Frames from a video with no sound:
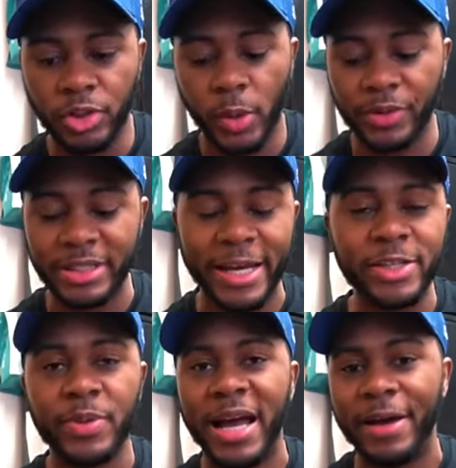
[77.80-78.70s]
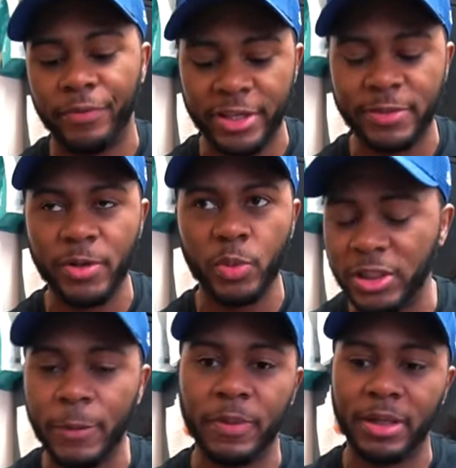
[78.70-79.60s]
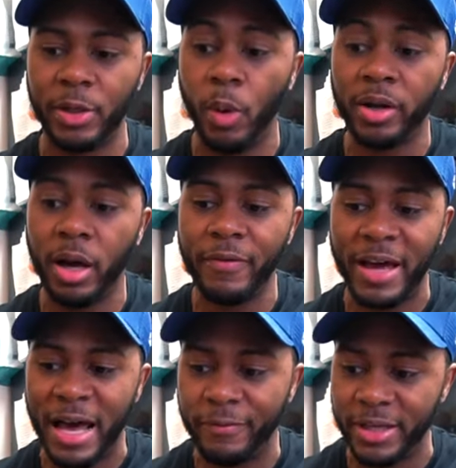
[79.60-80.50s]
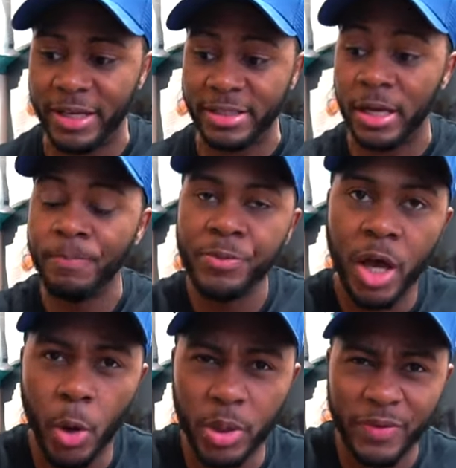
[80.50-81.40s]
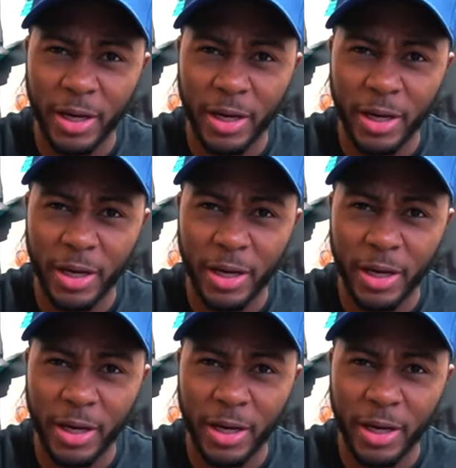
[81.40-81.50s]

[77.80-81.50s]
So on the days when I have this meal, typically what I'd either have is I would have